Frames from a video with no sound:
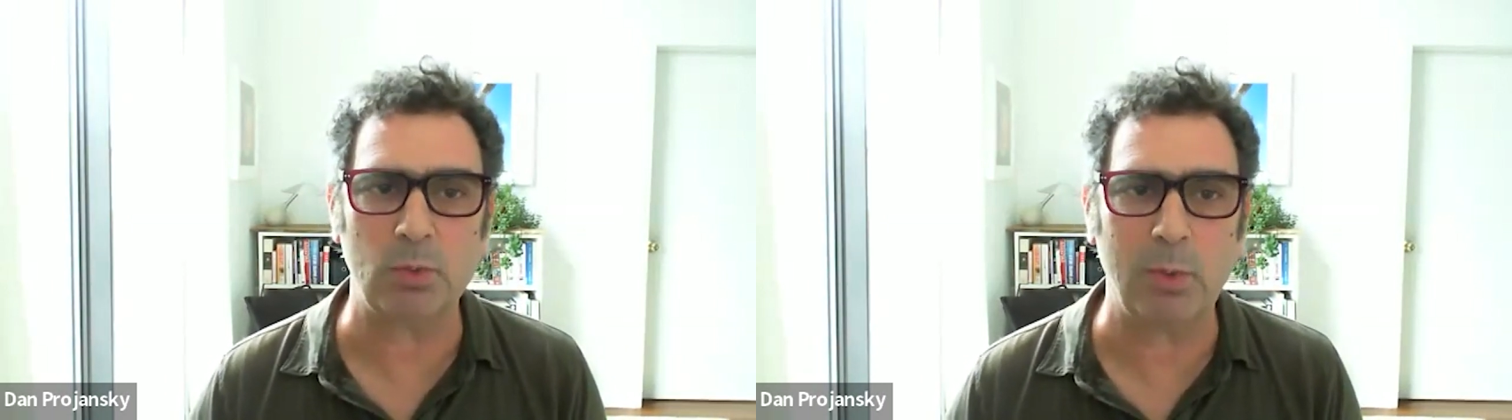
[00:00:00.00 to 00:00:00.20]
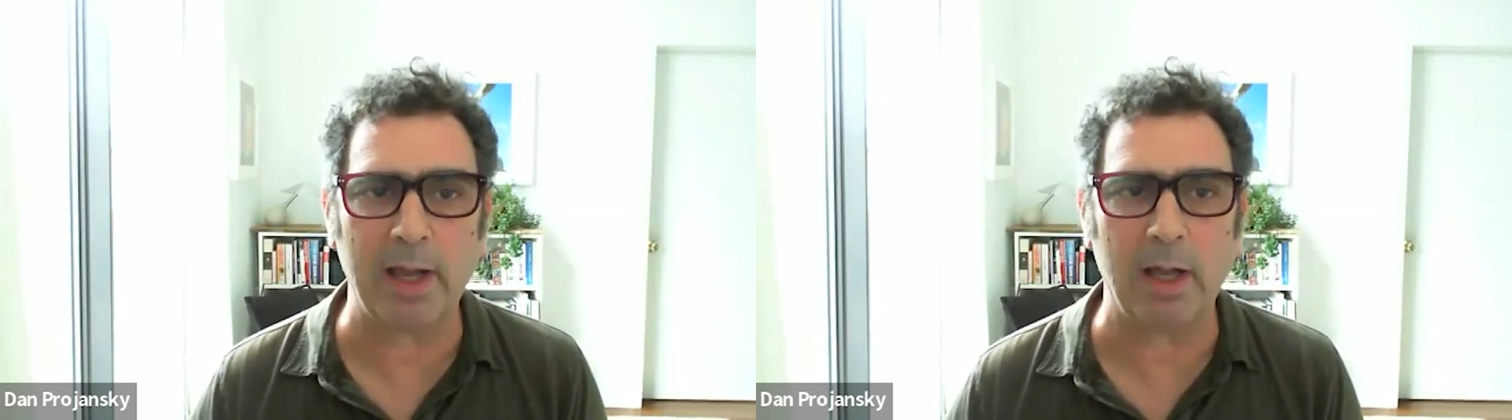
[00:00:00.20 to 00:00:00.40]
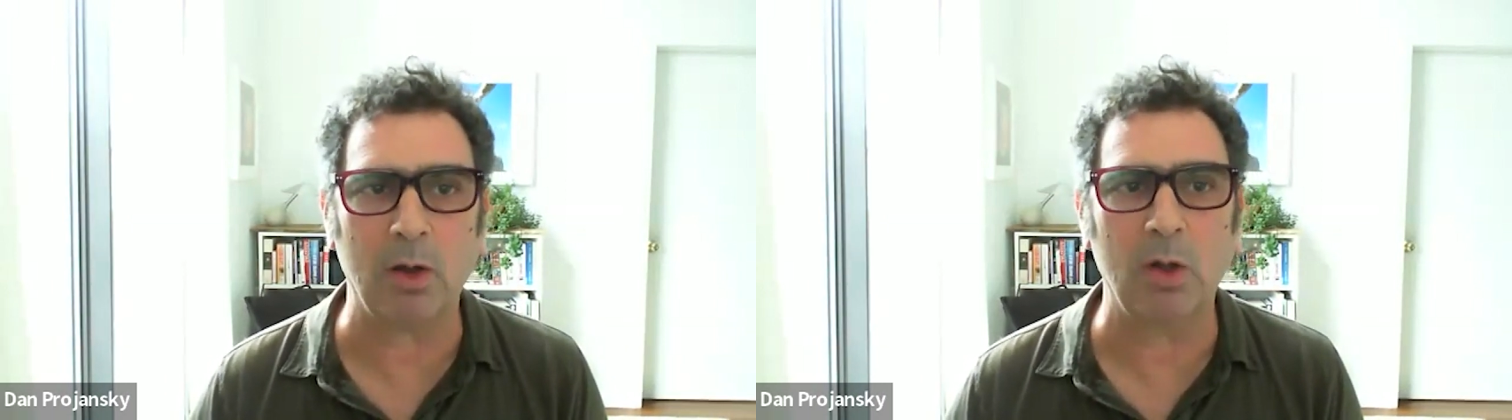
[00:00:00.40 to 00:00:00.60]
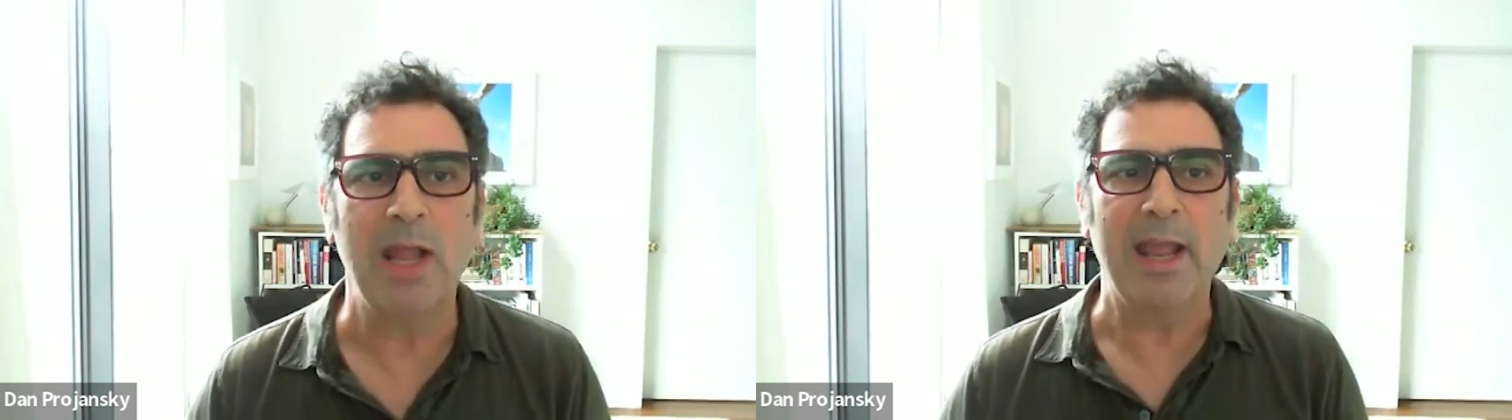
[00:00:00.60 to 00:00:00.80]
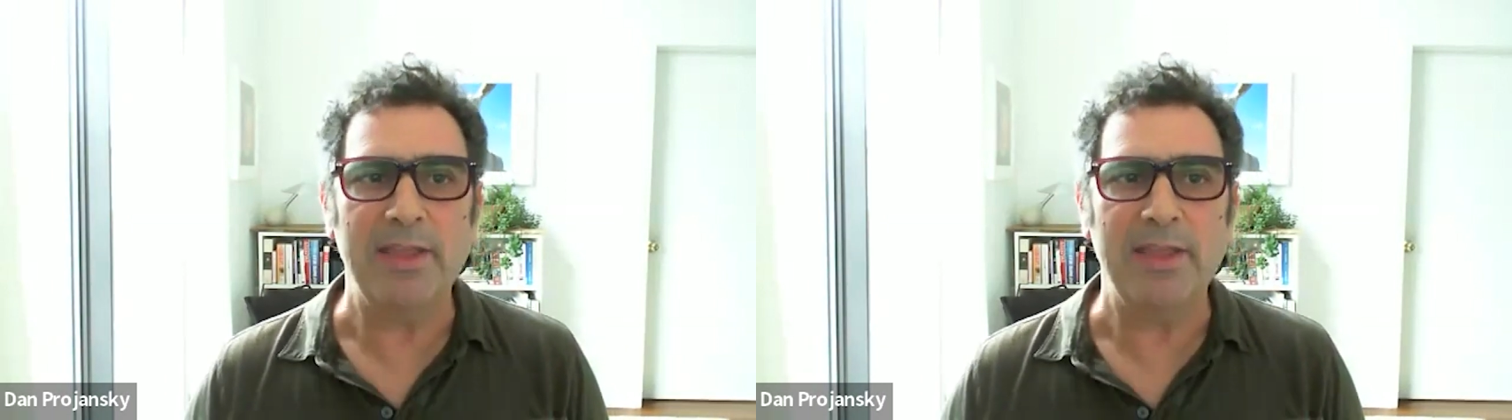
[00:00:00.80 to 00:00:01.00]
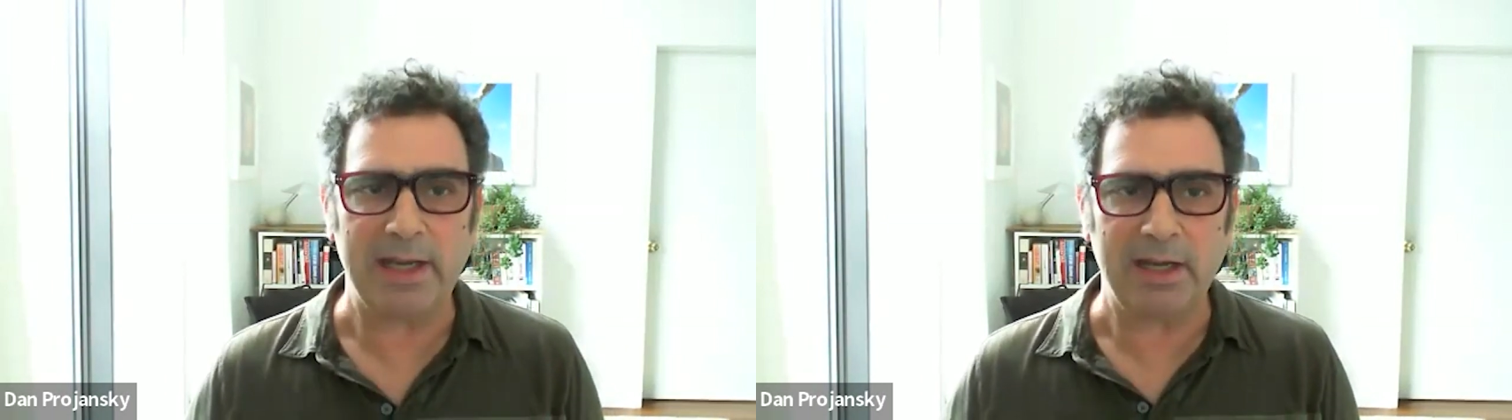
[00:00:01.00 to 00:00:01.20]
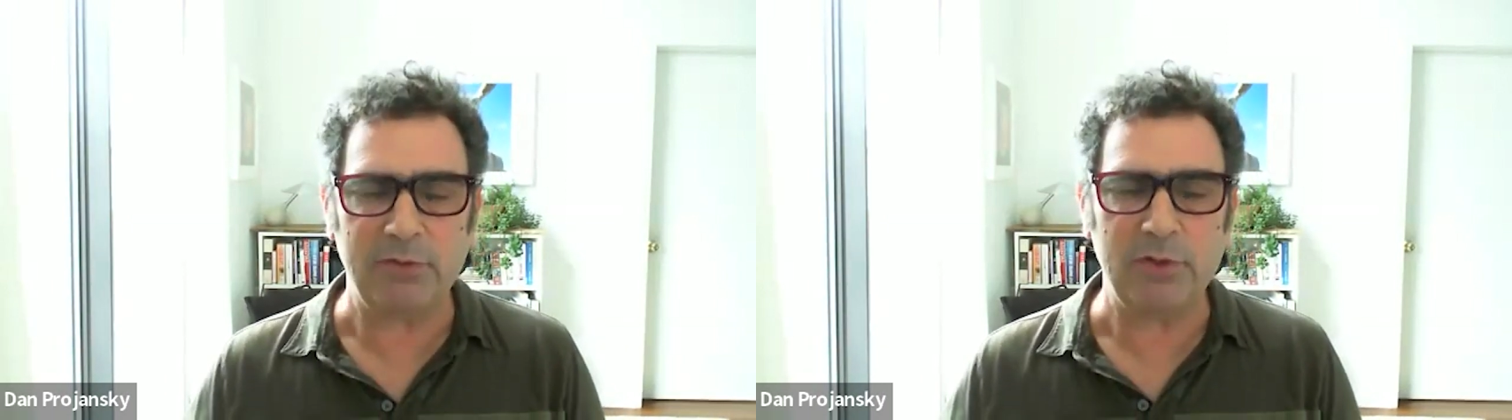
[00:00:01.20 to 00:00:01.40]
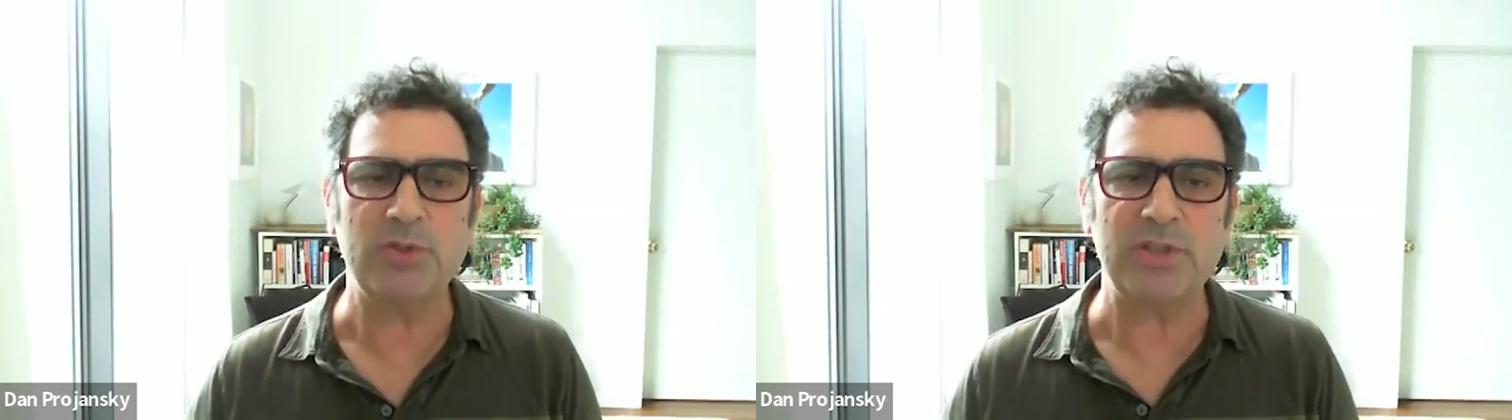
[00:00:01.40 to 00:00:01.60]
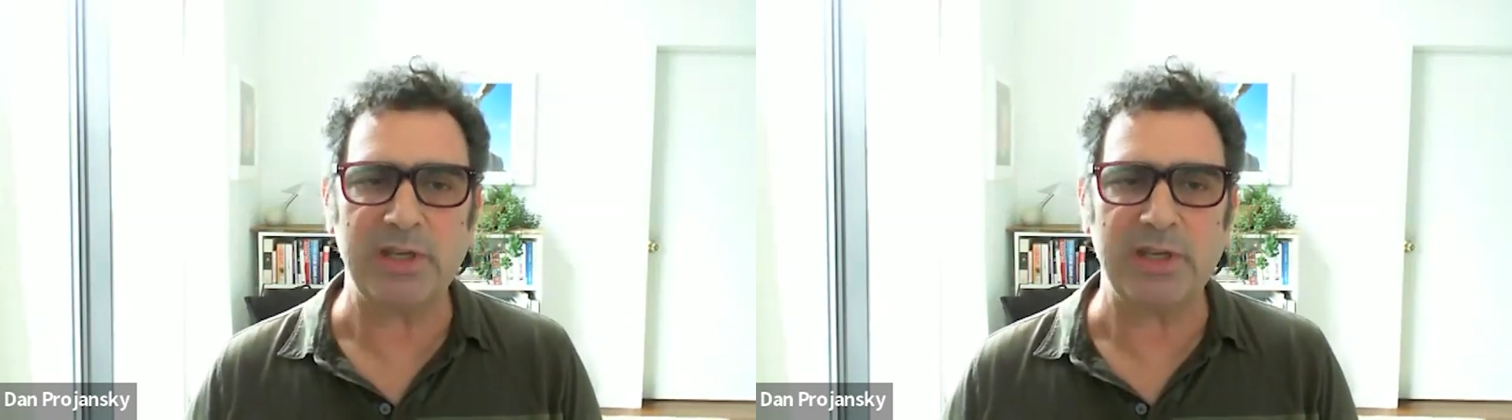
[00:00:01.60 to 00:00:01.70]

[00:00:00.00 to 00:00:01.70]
well, that if you